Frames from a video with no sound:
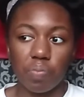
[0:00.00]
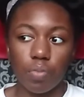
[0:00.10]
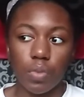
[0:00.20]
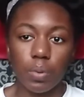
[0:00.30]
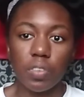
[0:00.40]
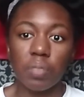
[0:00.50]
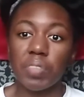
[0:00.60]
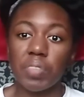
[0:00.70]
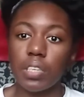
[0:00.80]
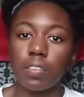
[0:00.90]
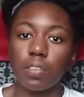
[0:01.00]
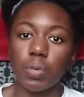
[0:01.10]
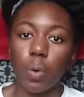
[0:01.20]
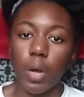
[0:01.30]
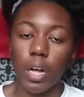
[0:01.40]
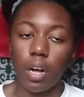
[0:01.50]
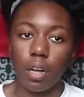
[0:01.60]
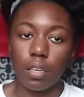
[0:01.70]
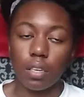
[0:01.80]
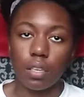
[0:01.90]
There were some things that were going
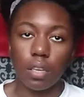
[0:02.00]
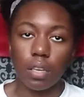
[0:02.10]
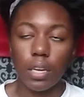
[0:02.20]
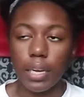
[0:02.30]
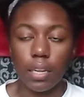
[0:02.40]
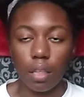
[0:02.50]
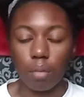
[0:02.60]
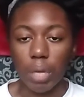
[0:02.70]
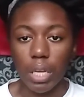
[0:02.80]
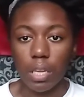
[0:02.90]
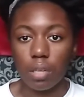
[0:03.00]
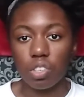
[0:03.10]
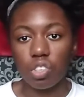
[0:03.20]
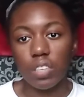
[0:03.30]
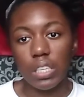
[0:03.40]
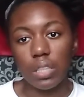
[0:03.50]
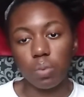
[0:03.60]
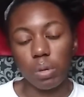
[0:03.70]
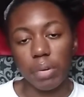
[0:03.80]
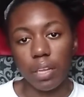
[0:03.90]
on, not like anything big, it was just like the
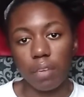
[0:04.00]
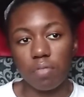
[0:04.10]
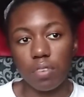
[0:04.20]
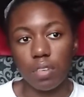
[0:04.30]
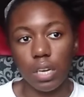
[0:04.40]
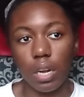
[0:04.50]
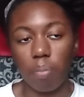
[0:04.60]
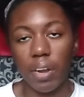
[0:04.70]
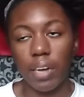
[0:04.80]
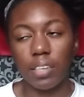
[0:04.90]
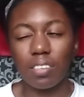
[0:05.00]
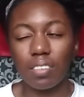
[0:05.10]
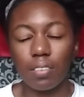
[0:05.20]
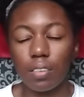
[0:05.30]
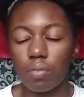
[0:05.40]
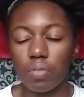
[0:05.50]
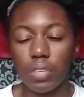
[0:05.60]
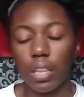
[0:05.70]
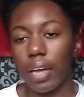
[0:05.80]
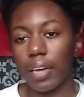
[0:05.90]
way my life was set up that I just didn't really
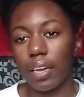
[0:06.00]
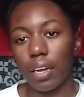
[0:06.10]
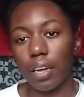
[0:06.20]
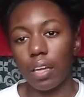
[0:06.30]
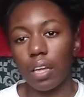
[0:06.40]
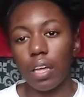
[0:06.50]
like, and I